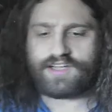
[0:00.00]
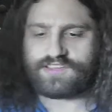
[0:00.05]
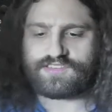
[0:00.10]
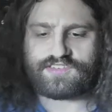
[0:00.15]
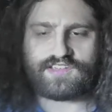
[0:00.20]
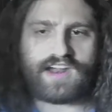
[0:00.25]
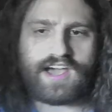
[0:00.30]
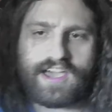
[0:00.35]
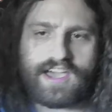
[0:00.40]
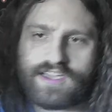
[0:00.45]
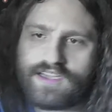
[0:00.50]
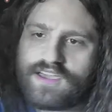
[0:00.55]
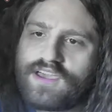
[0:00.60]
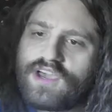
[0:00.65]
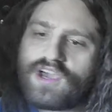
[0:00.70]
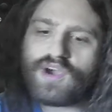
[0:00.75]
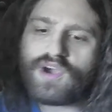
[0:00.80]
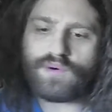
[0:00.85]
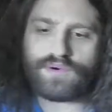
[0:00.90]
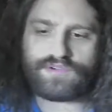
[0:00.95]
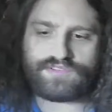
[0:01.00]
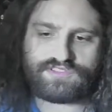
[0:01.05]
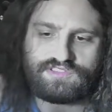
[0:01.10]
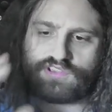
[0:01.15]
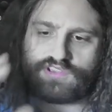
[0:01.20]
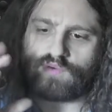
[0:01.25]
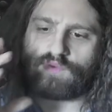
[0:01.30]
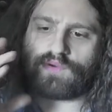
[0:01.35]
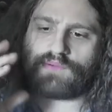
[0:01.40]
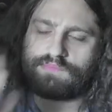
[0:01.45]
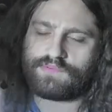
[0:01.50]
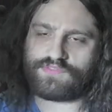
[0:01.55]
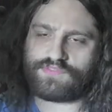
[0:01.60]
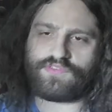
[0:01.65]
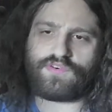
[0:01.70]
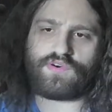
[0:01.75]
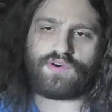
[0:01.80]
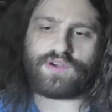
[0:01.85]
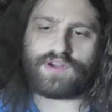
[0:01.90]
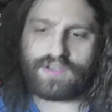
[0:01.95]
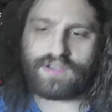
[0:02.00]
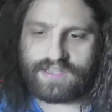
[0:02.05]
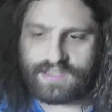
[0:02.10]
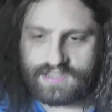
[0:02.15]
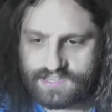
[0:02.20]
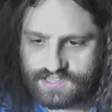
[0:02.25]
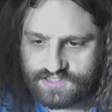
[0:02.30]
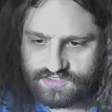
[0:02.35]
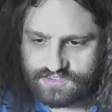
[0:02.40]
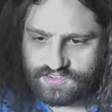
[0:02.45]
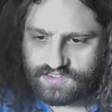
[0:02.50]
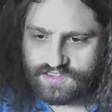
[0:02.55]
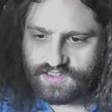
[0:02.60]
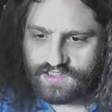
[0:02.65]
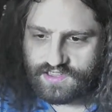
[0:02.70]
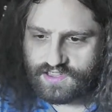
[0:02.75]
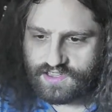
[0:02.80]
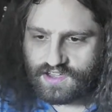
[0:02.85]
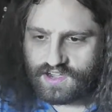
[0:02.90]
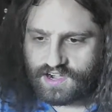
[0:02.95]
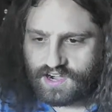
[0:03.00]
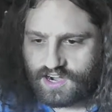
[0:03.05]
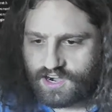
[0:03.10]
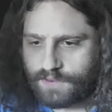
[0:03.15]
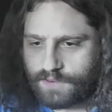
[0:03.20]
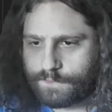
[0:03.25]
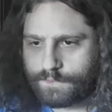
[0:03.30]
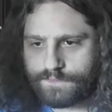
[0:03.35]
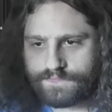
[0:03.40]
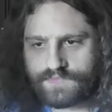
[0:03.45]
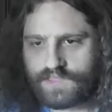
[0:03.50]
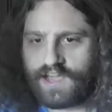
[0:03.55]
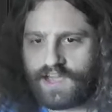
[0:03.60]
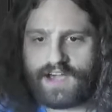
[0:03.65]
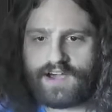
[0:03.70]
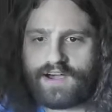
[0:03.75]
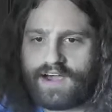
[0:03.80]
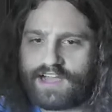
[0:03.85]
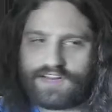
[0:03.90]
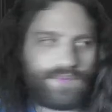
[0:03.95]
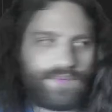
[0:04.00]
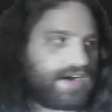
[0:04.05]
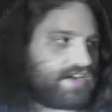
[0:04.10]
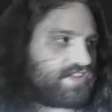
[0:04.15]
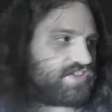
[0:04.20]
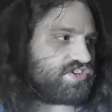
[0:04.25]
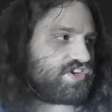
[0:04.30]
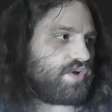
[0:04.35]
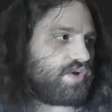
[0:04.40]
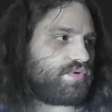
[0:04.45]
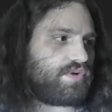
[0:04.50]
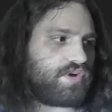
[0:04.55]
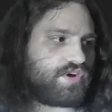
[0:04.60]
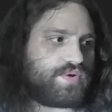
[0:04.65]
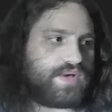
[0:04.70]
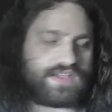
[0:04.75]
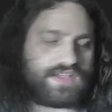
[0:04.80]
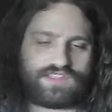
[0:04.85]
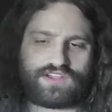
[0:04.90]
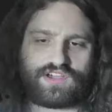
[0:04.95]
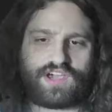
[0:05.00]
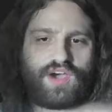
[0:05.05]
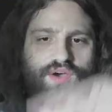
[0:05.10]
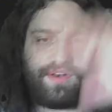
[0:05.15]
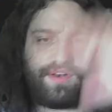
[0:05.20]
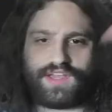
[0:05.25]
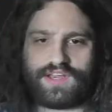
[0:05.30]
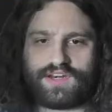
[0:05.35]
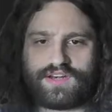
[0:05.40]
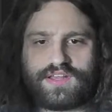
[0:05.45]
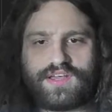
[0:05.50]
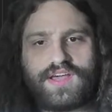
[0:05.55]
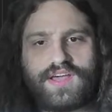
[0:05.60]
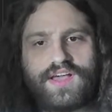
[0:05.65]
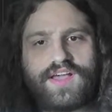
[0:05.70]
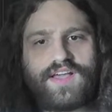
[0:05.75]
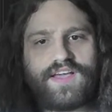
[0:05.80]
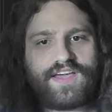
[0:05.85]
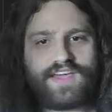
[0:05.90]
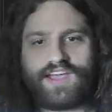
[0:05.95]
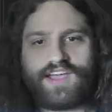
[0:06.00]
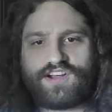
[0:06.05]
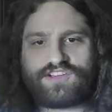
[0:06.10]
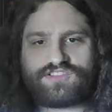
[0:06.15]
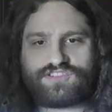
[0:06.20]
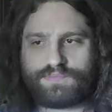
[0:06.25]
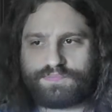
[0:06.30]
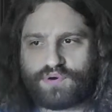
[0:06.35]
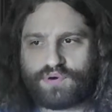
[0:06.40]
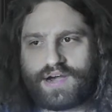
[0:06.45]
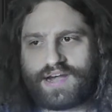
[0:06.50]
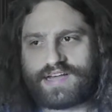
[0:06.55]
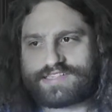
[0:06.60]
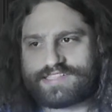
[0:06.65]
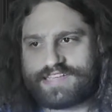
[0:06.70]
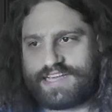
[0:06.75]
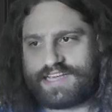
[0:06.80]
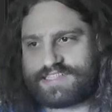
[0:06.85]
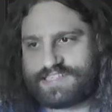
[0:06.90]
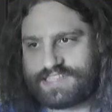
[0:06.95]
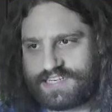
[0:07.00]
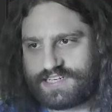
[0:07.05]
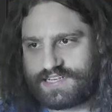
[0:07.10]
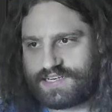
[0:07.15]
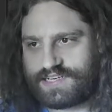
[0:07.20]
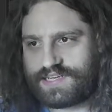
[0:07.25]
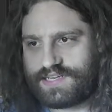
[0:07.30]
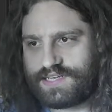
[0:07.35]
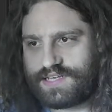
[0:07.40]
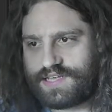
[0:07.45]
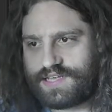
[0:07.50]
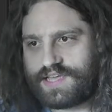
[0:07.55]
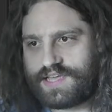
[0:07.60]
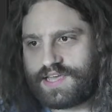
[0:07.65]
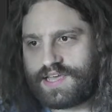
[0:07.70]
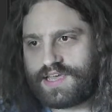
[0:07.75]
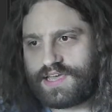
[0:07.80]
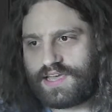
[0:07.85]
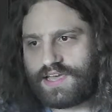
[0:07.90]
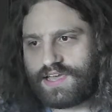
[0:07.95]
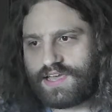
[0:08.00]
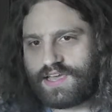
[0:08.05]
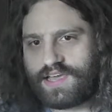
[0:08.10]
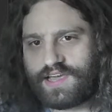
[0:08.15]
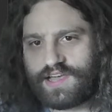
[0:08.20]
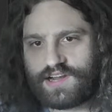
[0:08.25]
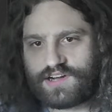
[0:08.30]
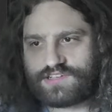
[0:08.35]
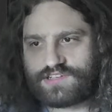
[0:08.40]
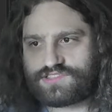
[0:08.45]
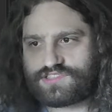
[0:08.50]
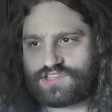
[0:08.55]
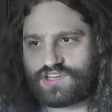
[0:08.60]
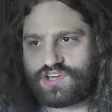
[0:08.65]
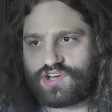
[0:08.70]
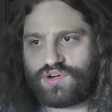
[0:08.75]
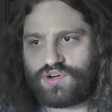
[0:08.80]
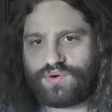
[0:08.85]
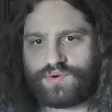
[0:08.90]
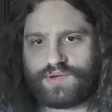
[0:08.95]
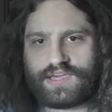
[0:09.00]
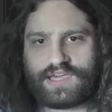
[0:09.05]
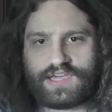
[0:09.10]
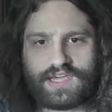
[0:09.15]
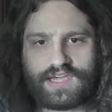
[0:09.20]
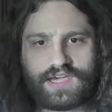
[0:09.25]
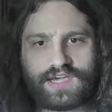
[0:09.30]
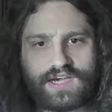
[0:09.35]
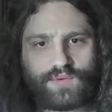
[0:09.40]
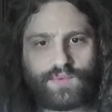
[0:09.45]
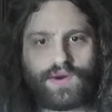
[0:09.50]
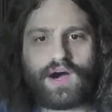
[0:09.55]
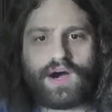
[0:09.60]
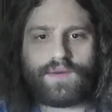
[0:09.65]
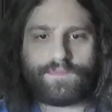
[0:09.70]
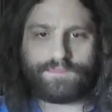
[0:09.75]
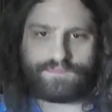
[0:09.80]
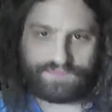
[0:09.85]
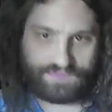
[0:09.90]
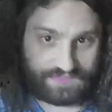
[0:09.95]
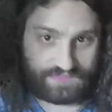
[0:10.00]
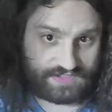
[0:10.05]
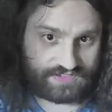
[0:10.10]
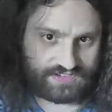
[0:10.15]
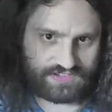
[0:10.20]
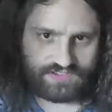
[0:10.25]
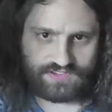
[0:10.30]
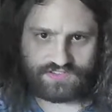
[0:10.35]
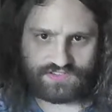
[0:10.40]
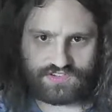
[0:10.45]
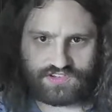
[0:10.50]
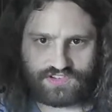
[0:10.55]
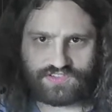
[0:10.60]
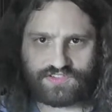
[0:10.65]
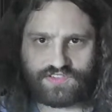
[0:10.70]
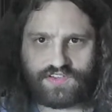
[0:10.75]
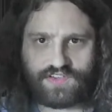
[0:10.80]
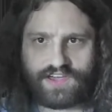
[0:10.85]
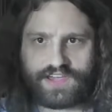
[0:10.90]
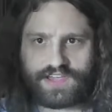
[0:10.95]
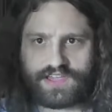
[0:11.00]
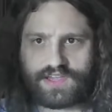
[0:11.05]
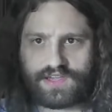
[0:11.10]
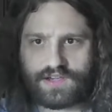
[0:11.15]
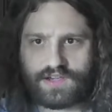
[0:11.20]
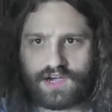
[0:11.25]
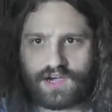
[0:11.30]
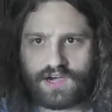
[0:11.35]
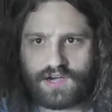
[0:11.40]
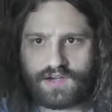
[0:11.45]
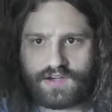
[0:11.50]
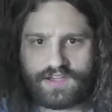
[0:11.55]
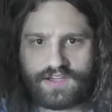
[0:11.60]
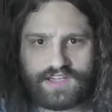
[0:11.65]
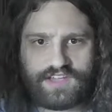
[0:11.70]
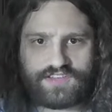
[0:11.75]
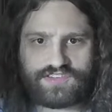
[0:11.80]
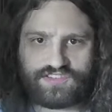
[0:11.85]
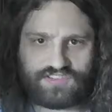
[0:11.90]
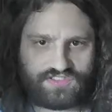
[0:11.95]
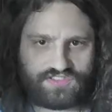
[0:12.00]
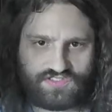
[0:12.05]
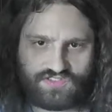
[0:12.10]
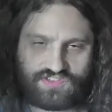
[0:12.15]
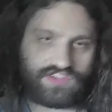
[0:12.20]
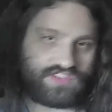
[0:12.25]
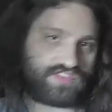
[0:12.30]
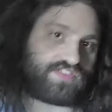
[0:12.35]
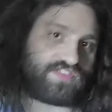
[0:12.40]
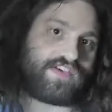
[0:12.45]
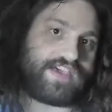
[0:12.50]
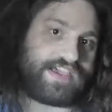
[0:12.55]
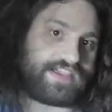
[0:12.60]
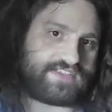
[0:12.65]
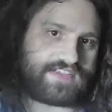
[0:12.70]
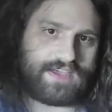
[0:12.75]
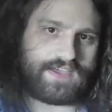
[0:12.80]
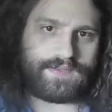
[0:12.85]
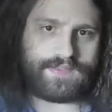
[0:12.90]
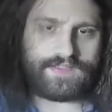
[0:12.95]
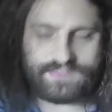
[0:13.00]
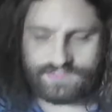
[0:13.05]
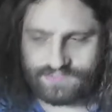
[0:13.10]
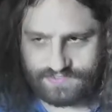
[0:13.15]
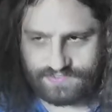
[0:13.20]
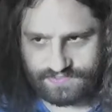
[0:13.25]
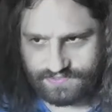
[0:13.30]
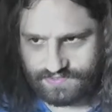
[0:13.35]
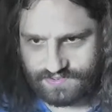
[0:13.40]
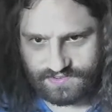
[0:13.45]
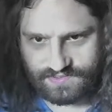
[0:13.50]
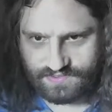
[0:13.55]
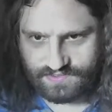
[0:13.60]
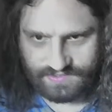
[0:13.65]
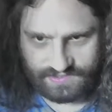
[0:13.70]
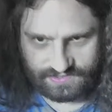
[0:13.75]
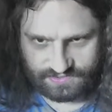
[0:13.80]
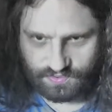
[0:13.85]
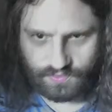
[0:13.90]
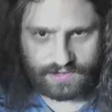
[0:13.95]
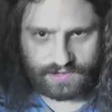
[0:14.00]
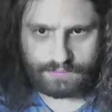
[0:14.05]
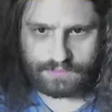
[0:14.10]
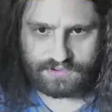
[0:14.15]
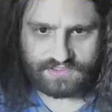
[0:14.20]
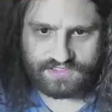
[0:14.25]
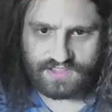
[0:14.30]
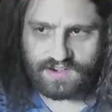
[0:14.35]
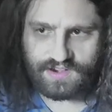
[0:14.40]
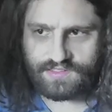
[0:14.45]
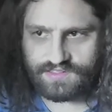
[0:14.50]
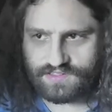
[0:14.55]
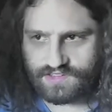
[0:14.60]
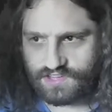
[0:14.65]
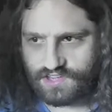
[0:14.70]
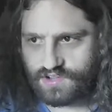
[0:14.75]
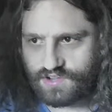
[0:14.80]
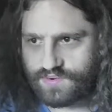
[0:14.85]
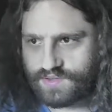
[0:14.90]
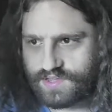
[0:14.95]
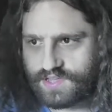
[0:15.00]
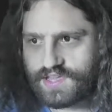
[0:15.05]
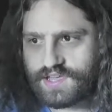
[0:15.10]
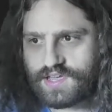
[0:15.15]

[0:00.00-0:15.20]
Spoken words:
that I was doing before, like, because yeah, I wanted to show real quick the coding. Here's the processing. Here's the GUI. Well, this is just like 10. This is literally like 20% of the GUI.